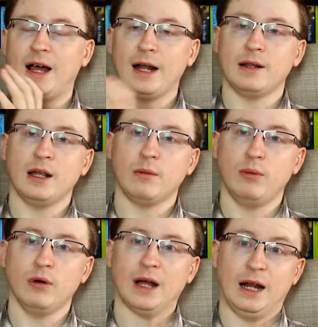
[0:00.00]
and this
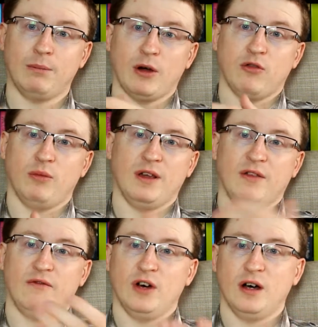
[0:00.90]
book, and possibly
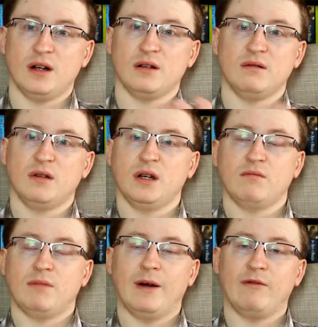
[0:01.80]
the third, and
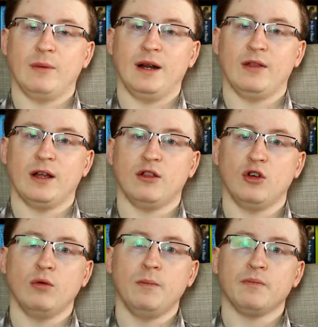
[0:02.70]
however many they
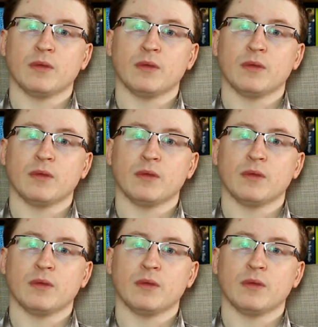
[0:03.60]
do,